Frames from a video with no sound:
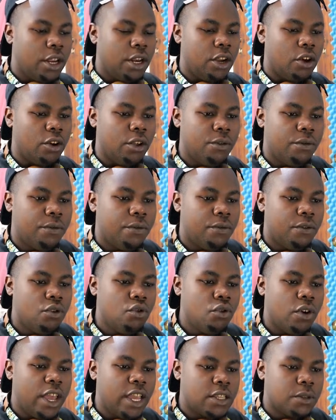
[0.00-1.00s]
Now if
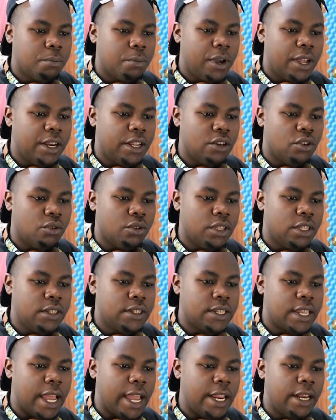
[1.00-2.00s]
you expand it on
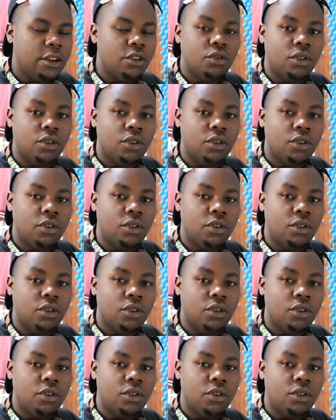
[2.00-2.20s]
this side,